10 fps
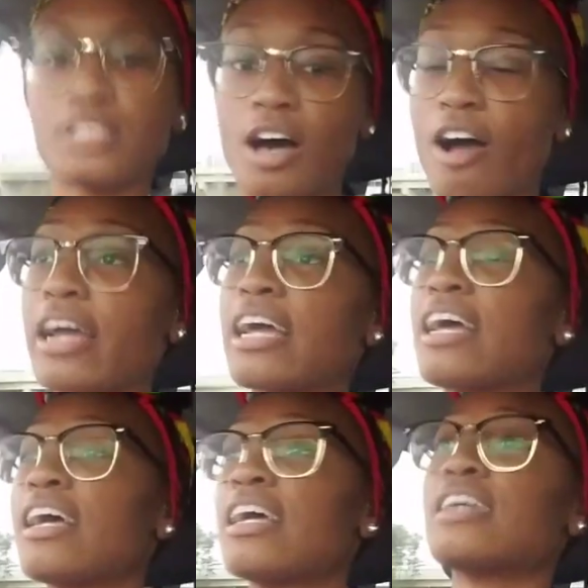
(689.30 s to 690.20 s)
Sorry.
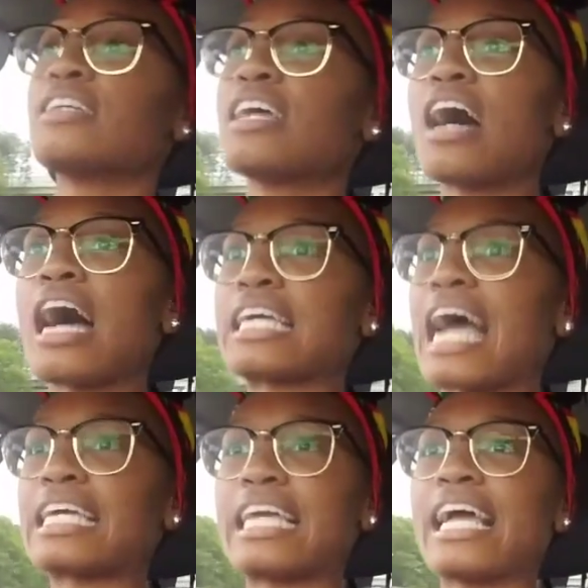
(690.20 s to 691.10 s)
Yeah,
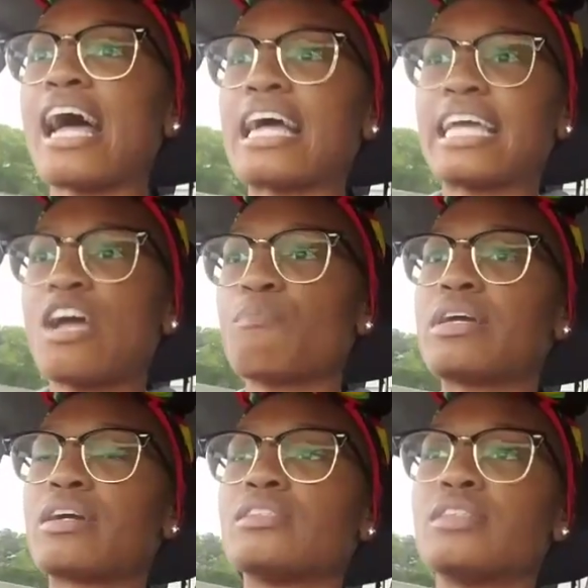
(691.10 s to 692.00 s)
I, I can't. I can't
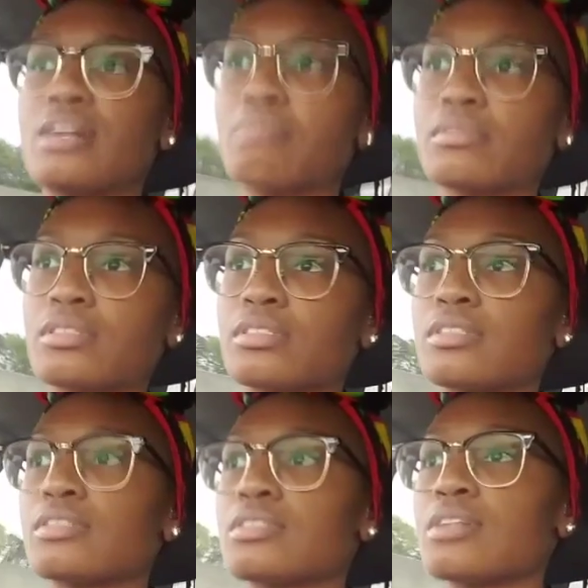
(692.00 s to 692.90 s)
be condemned.
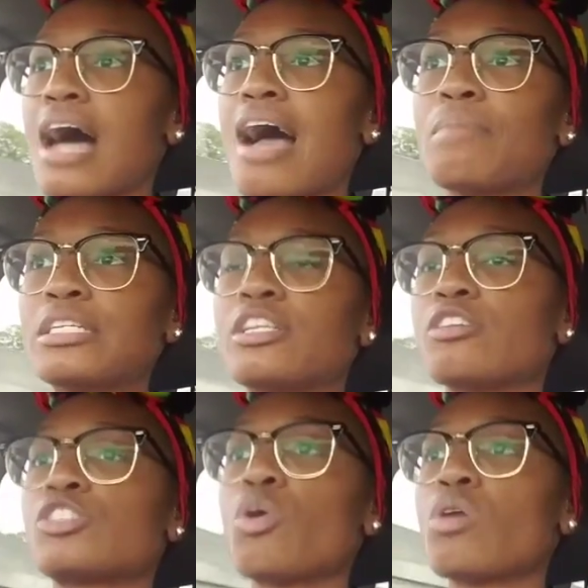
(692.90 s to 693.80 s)
I mean,
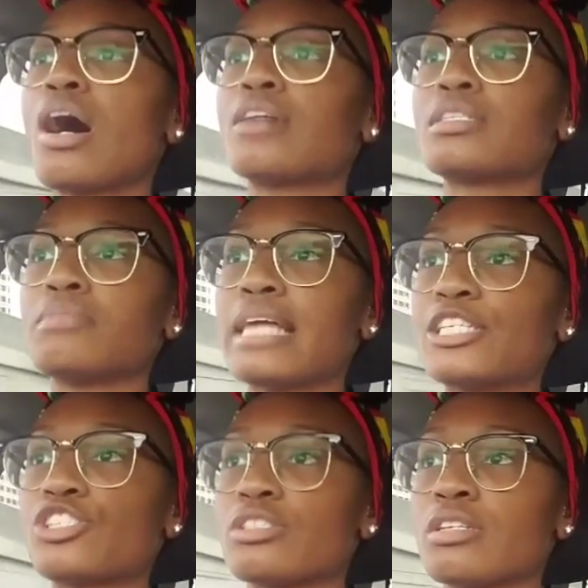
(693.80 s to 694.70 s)
there's no
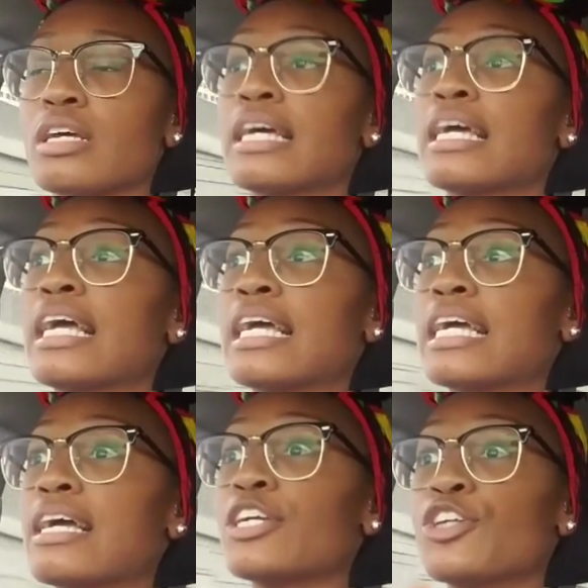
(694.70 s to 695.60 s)
condemnation,
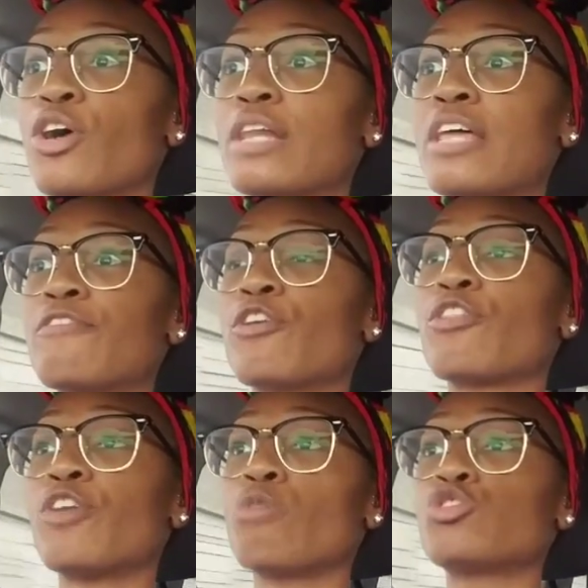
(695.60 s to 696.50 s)
you know, and
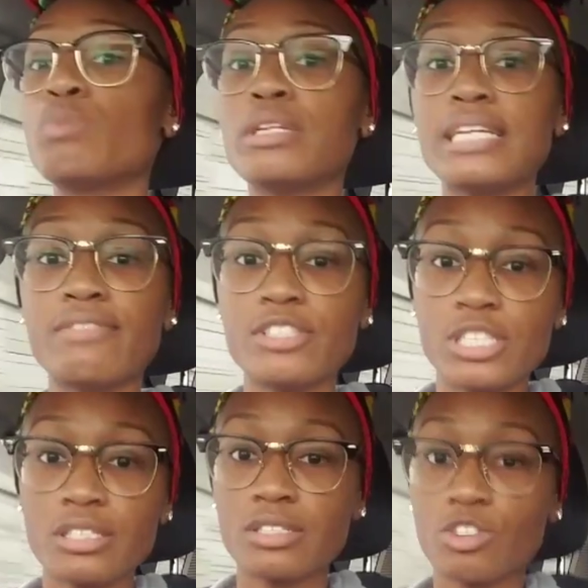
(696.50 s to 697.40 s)
for those who believe in
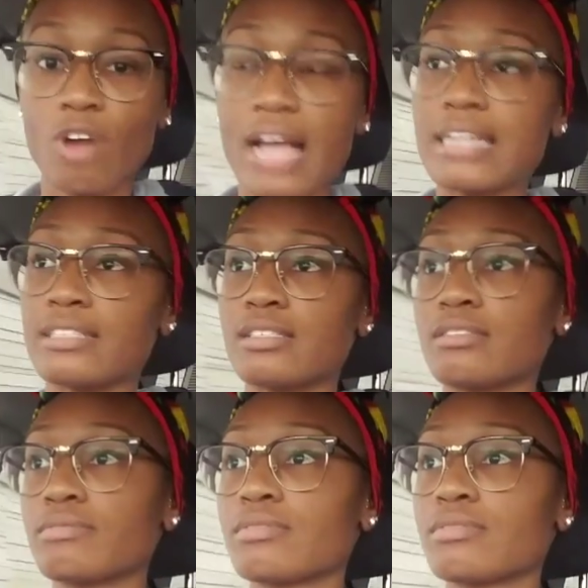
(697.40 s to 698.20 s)
Jesus Christ.